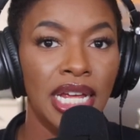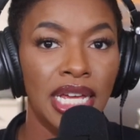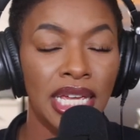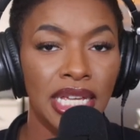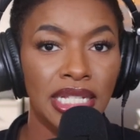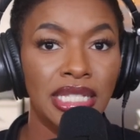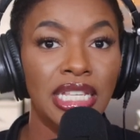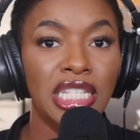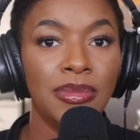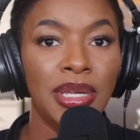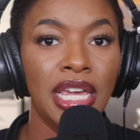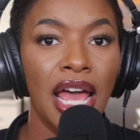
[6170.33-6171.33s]
he
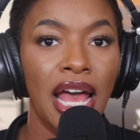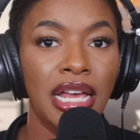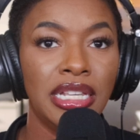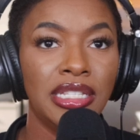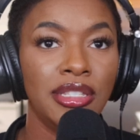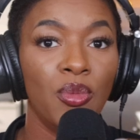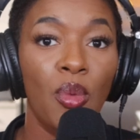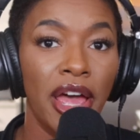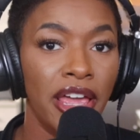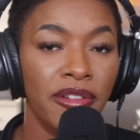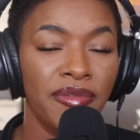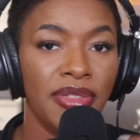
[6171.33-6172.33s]
sees me as the
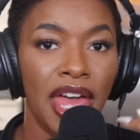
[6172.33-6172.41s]
wife,